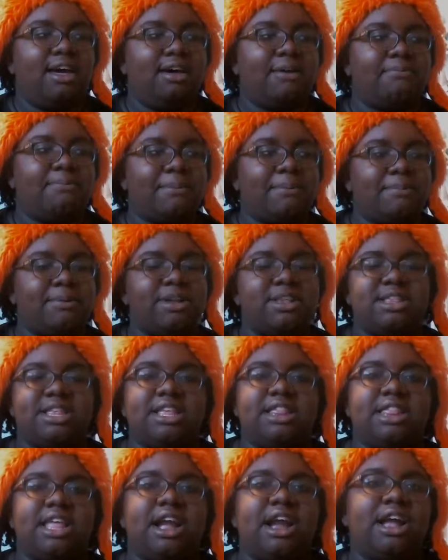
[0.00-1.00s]
members
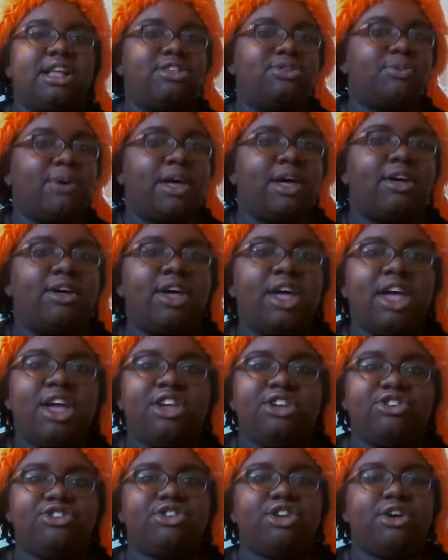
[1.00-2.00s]
in there as well.
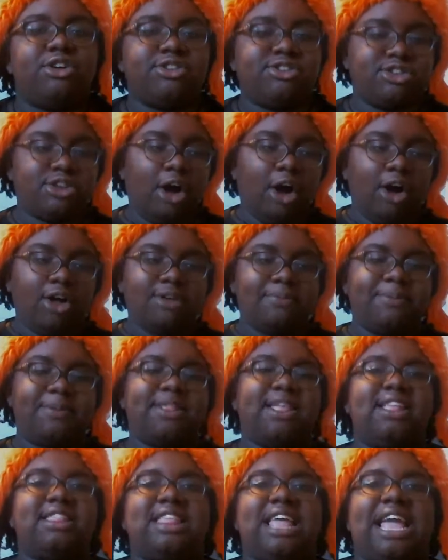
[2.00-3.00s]
You know, just all of them
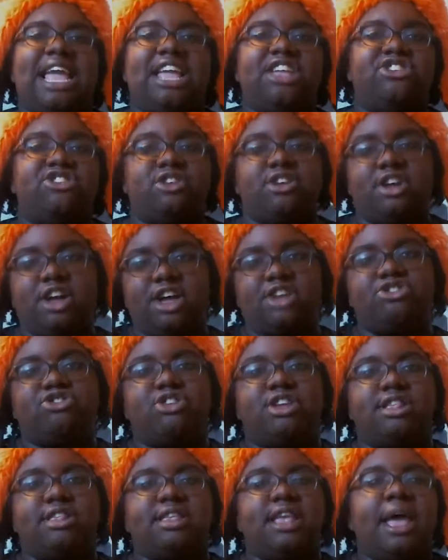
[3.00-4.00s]
like the Asian
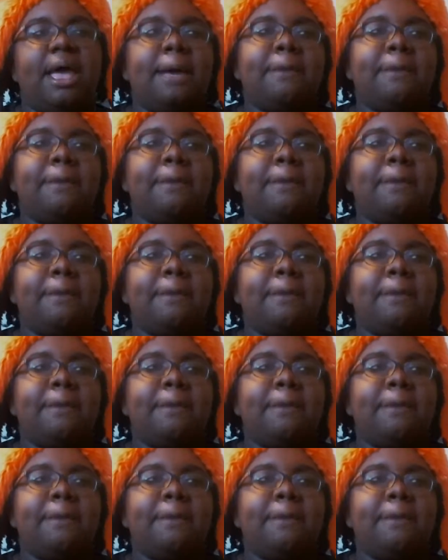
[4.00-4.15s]
countries.